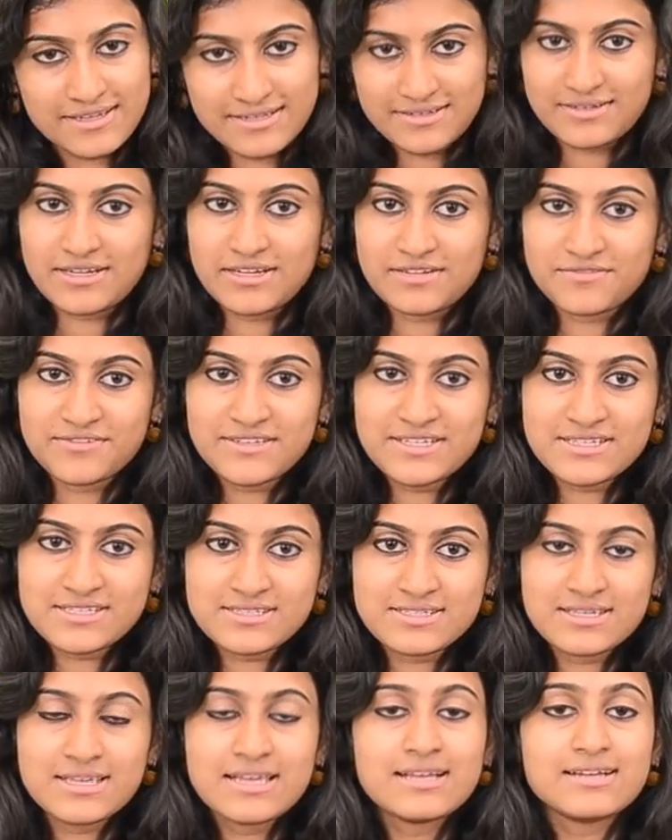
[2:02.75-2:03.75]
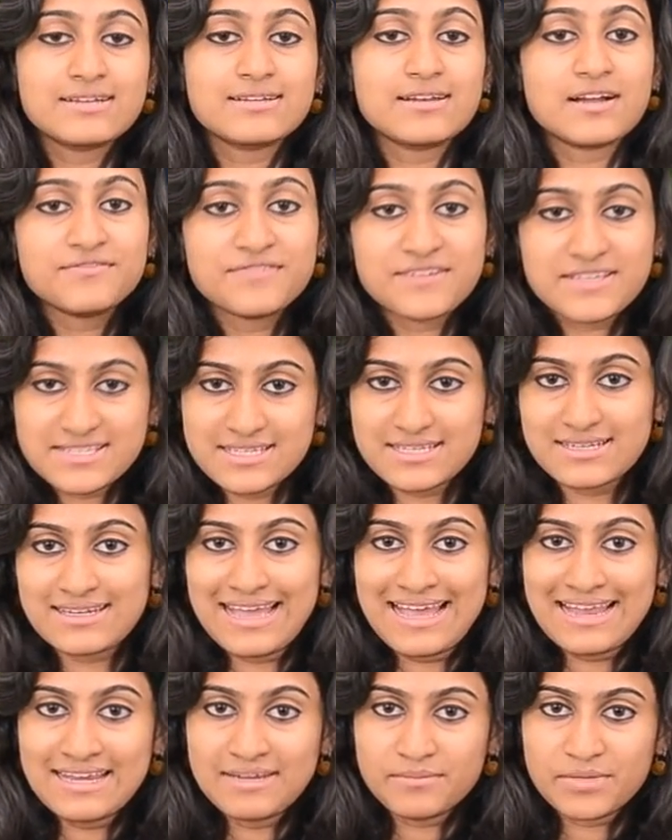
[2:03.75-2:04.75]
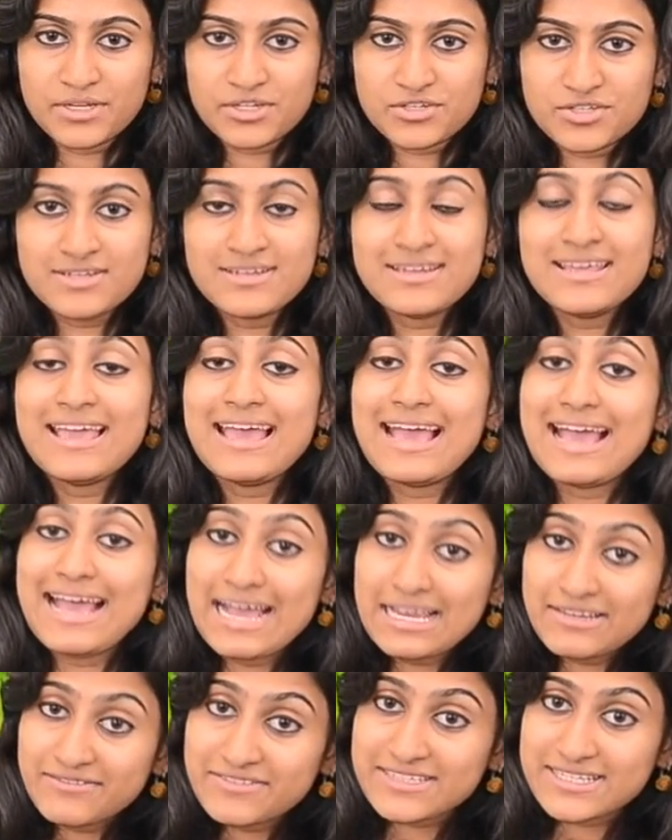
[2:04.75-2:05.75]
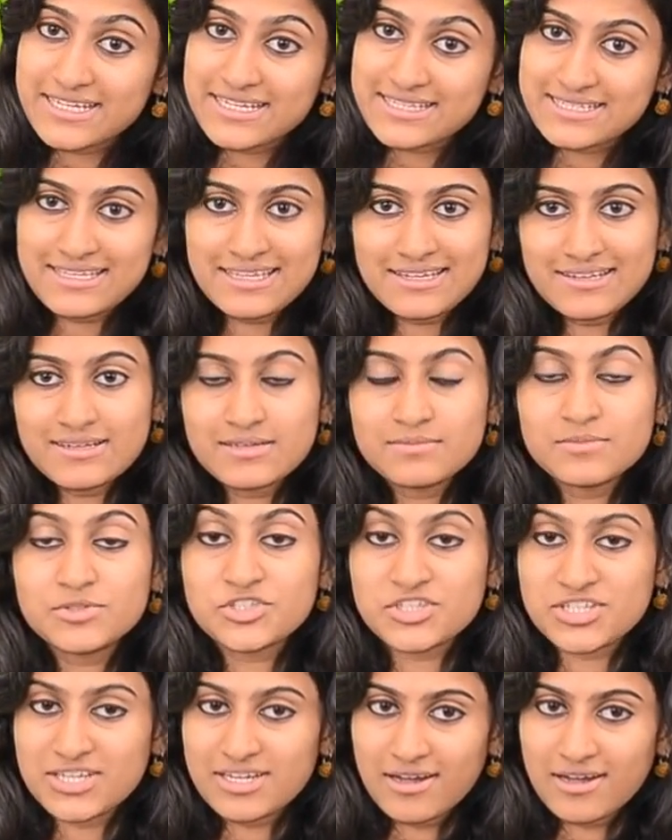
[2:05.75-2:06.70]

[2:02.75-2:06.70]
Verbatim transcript: and graphics, graphics and animation, advertising and commercial